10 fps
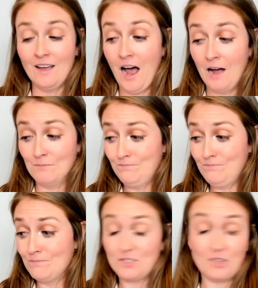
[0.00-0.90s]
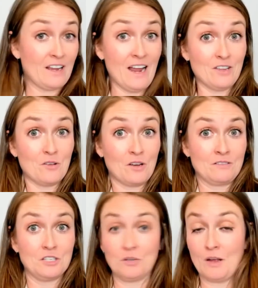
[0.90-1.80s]
So that, you
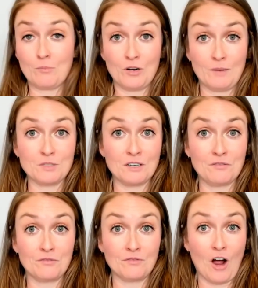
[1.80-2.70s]
can do a preemptive